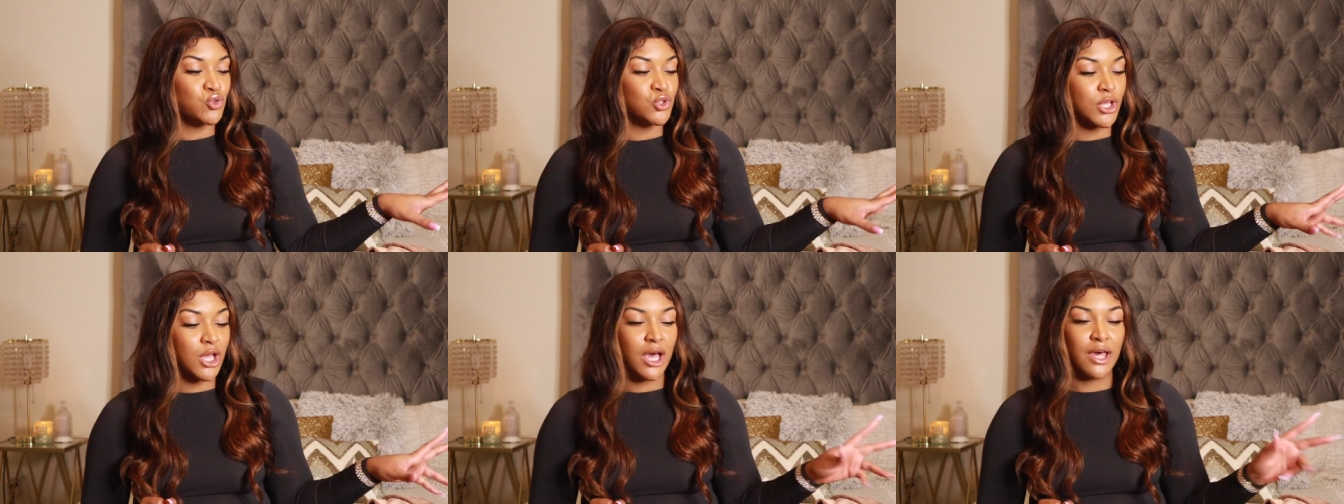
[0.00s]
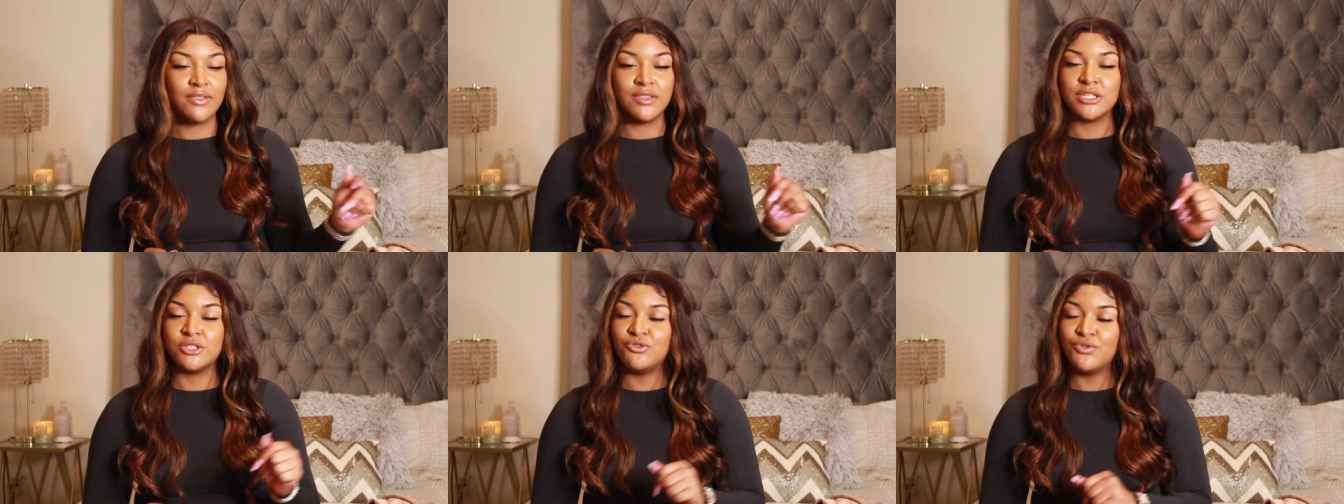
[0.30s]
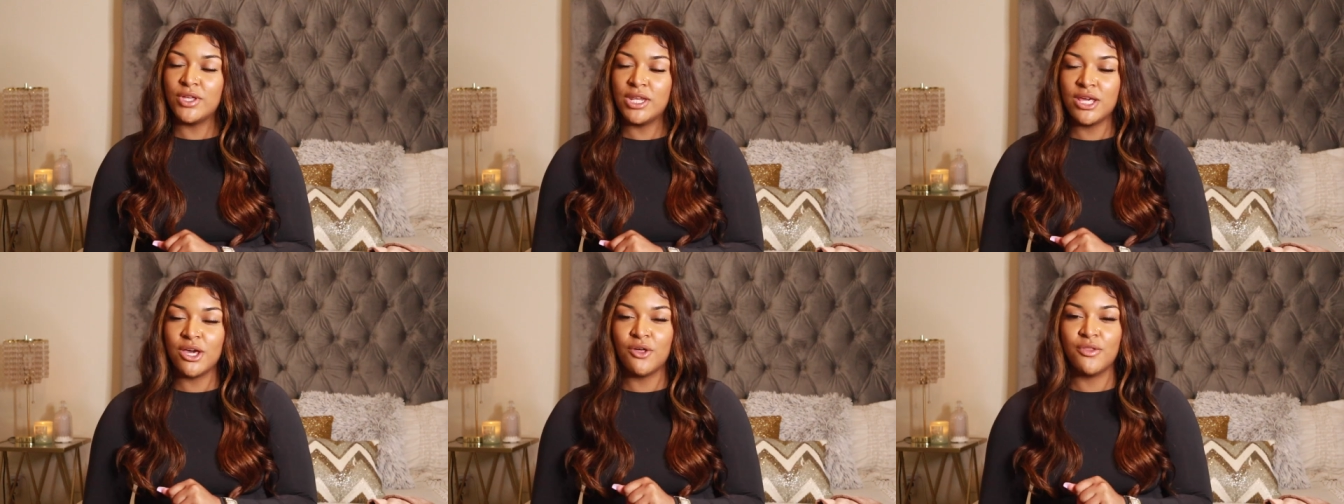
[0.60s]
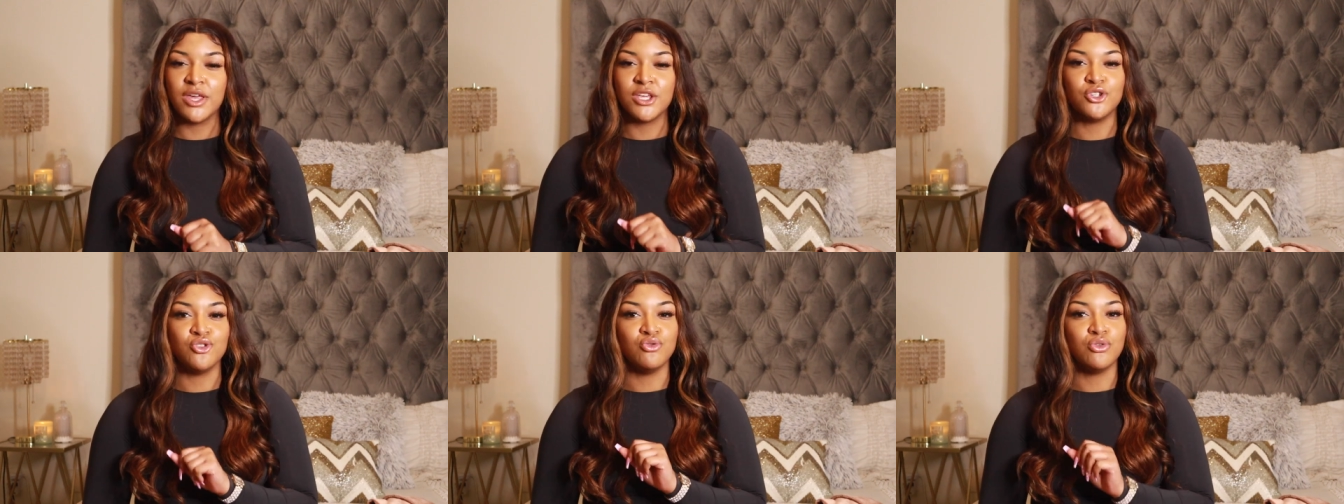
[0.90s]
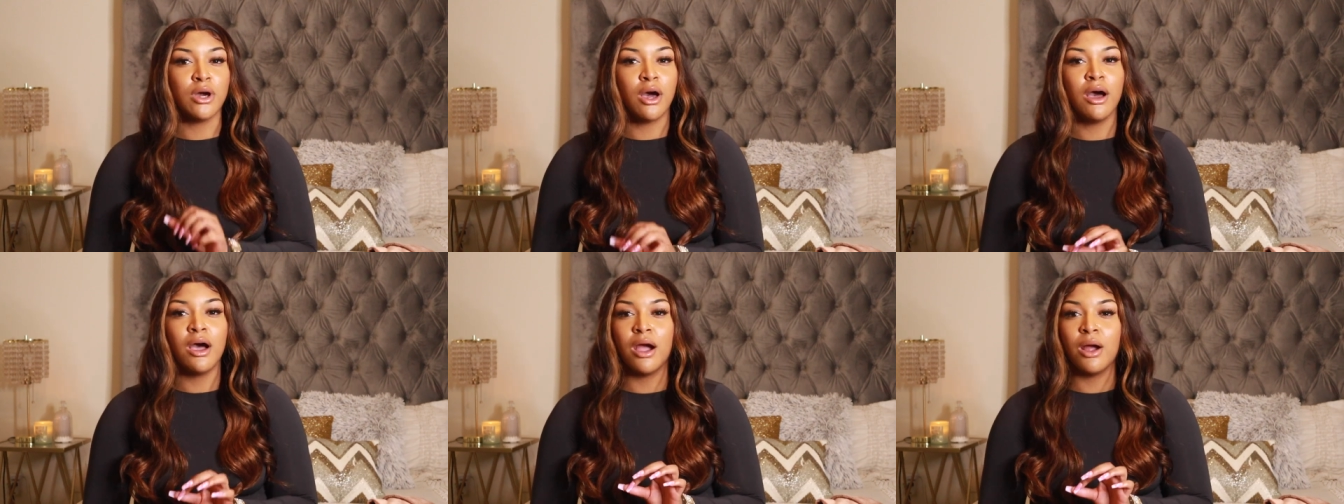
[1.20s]
saw in this video that you
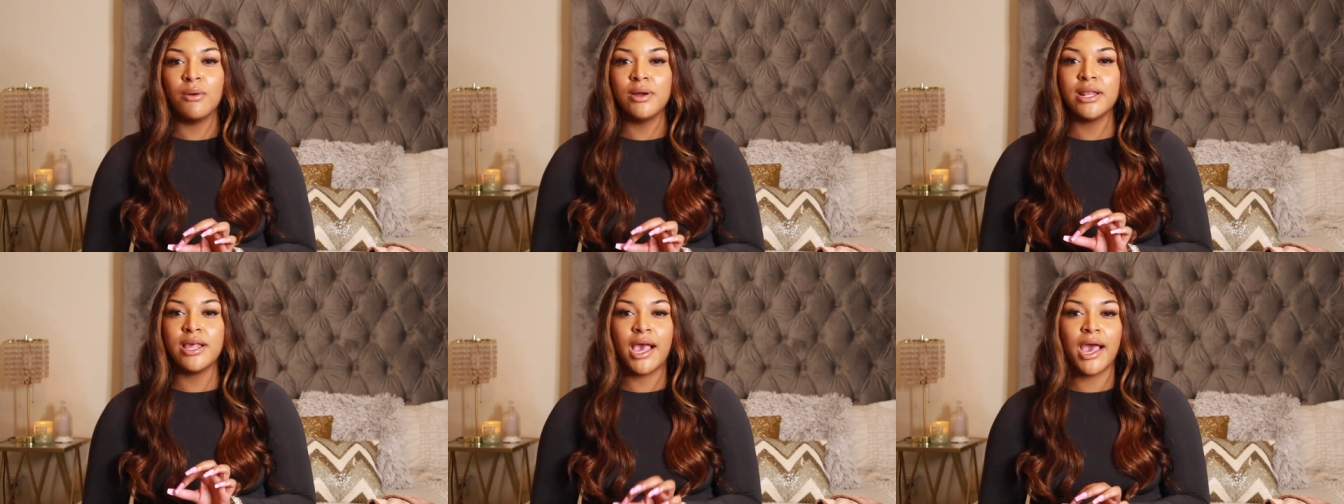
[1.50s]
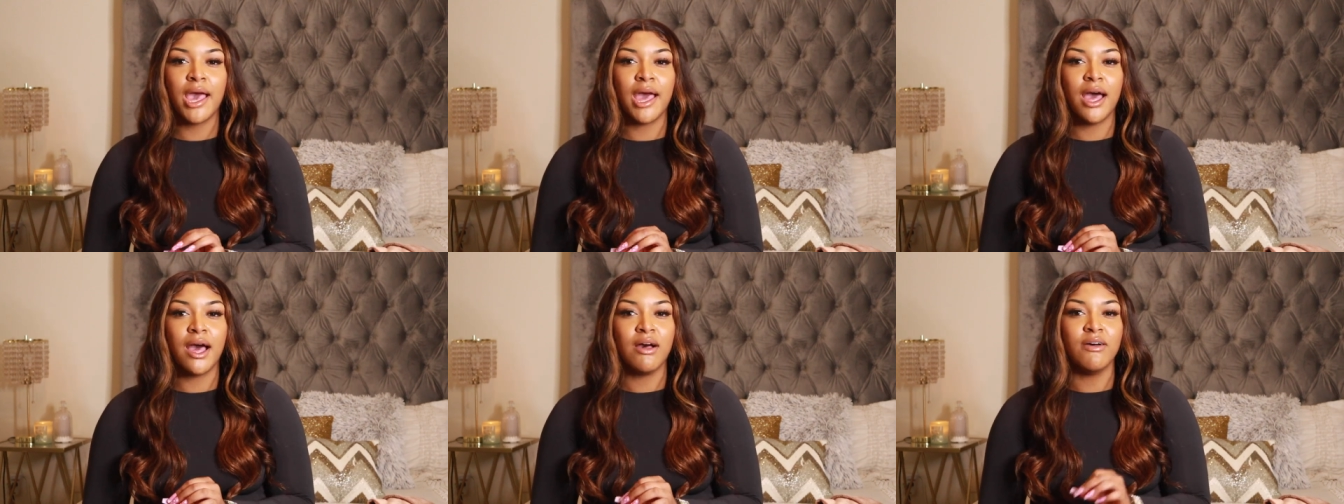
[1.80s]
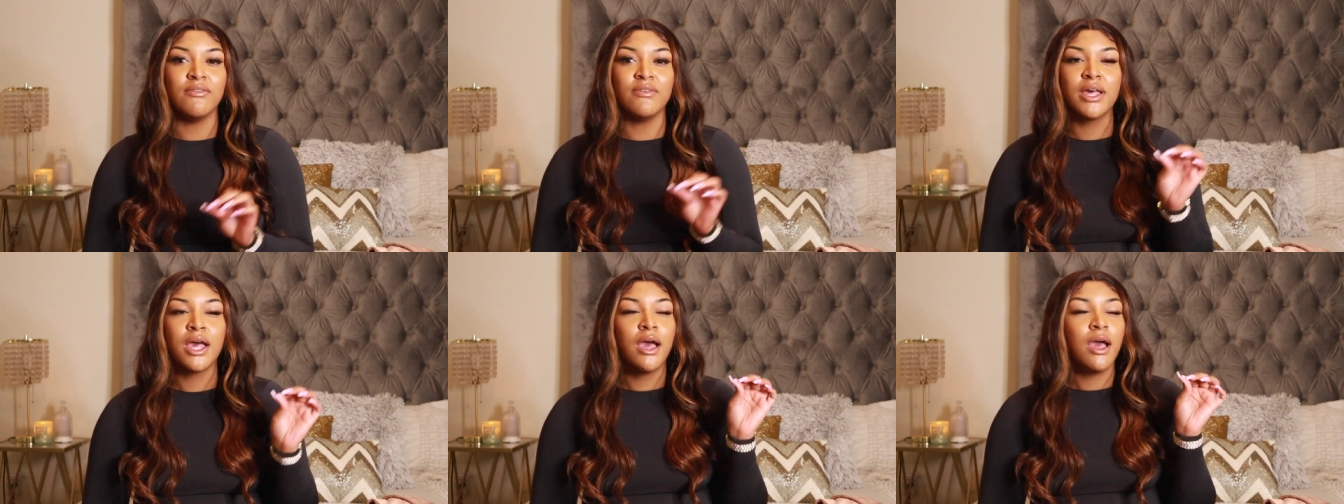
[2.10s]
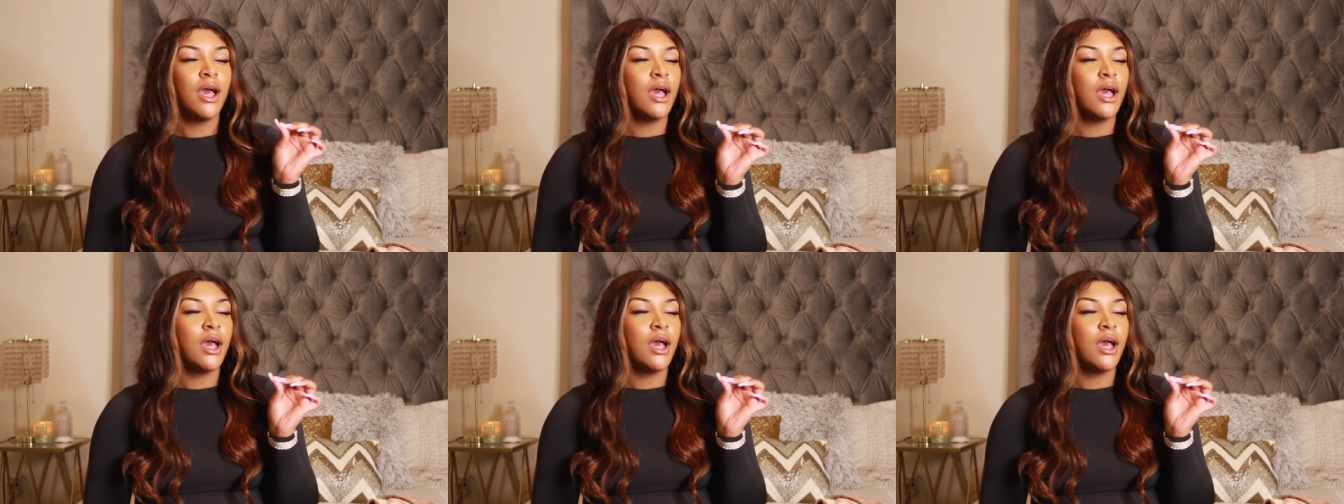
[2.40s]
don't already have